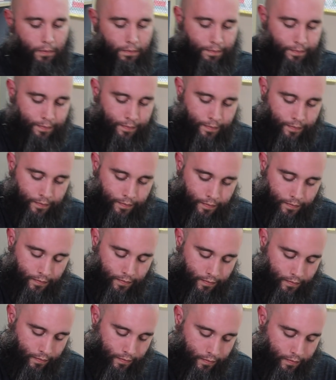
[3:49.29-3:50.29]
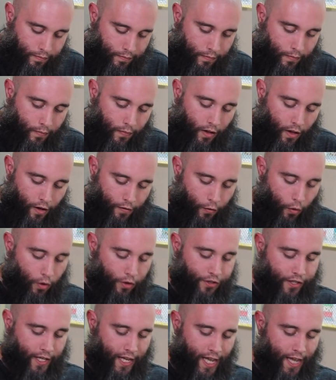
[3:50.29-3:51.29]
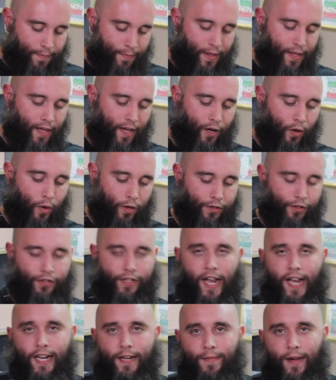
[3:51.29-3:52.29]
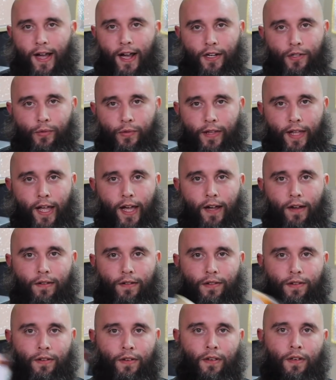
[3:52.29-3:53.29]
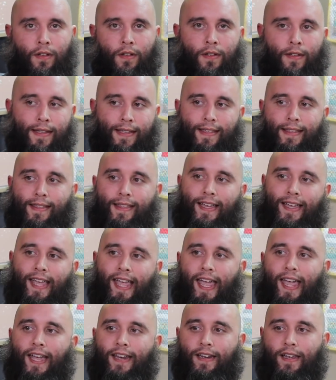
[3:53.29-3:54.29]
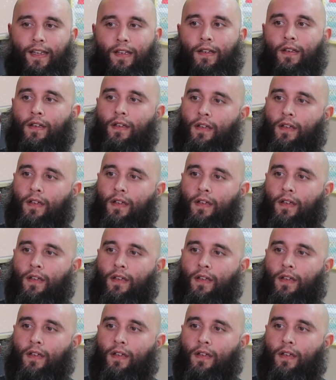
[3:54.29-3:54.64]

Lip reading: Of course, it can't be a Quilter's Candy Box without the candy,